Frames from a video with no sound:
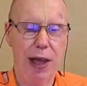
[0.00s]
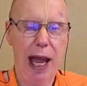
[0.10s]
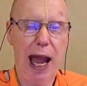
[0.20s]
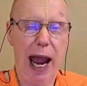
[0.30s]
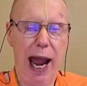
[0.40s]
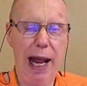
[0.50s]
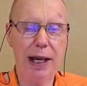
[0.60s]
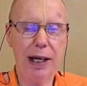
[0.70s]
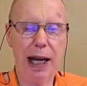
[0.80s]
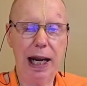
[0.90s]

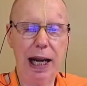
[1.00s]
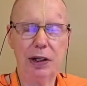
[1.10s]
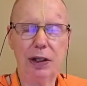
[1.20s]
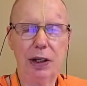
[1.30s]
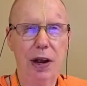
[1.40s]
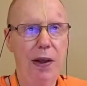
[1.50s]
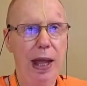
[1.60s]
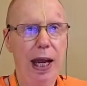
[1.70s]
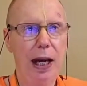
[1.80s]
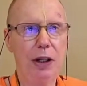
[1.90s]
and it's
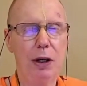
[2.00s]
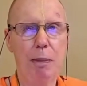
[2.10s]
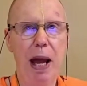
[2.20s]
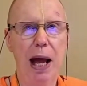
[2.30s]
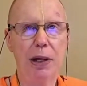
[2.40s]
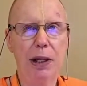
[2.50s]
about